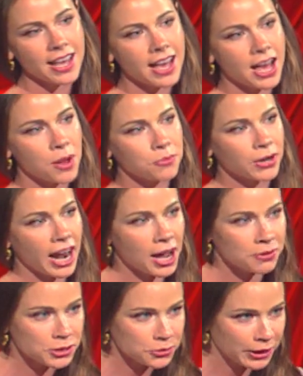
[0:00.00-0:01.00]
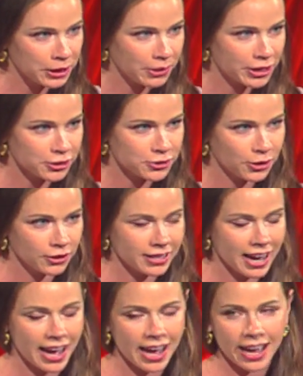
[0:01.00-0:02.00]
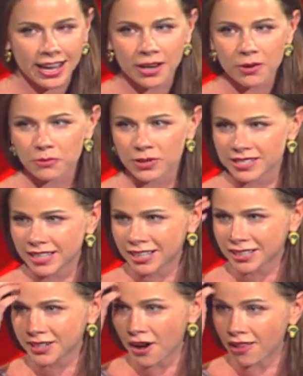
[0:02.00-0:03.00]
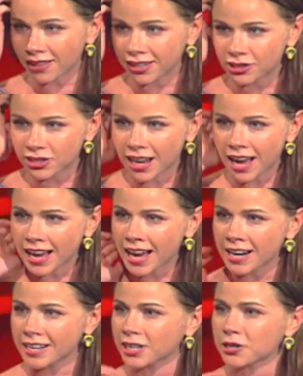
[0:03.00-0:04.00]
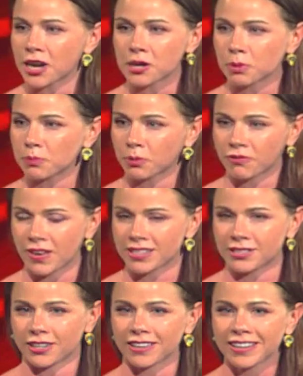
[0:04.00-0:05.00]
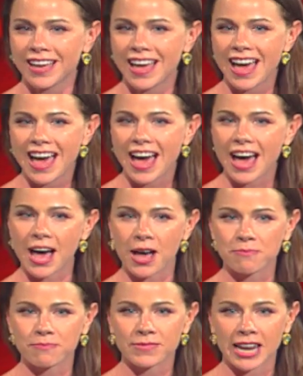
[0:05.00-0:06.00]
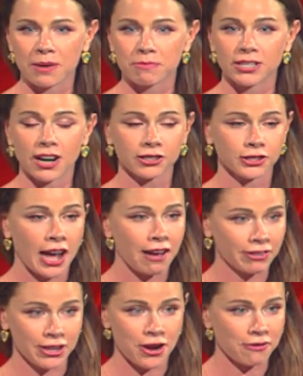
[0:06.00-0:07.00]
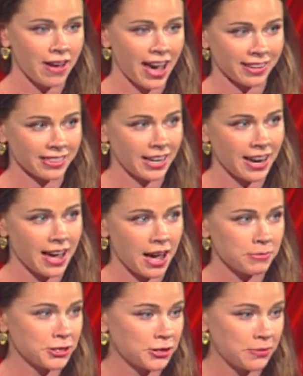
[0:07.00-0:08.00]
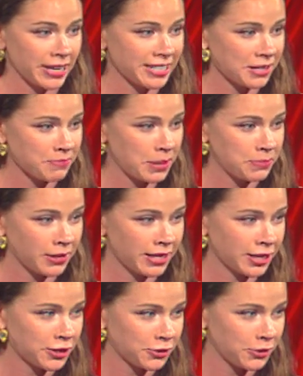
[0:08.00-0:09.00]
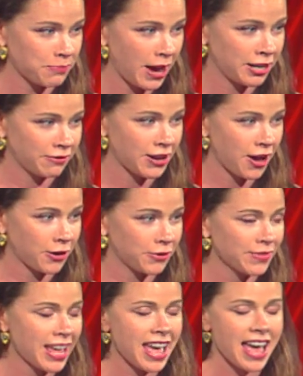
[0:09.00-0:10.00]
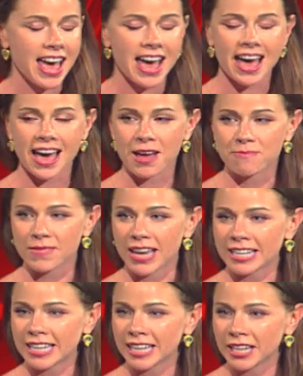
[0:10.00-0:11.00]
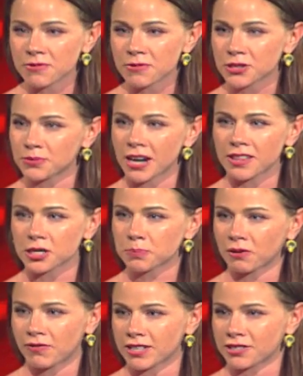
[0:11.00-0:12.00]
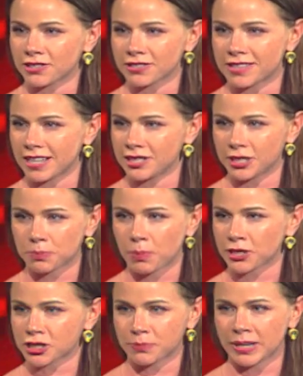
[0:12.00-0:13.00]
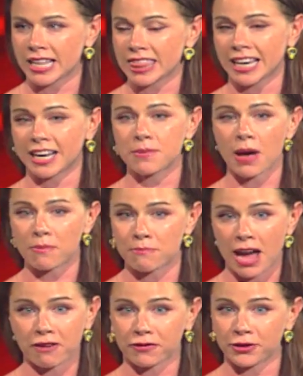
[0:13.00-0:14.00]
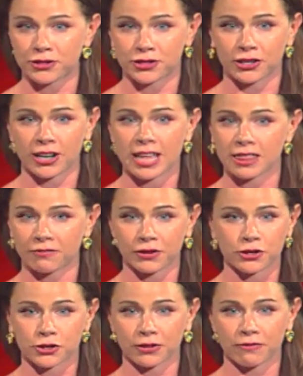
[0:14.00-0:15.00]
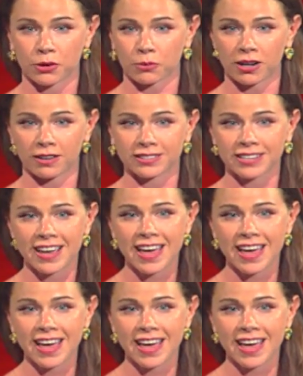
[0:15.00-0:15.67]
When I was 21 years old, I was in college, and I had an incredible professor named Dr. Alvin Novak that I'm assuming some people in this room might have known. And he was one of those professors that just pushed me to think about my future and the future of the world.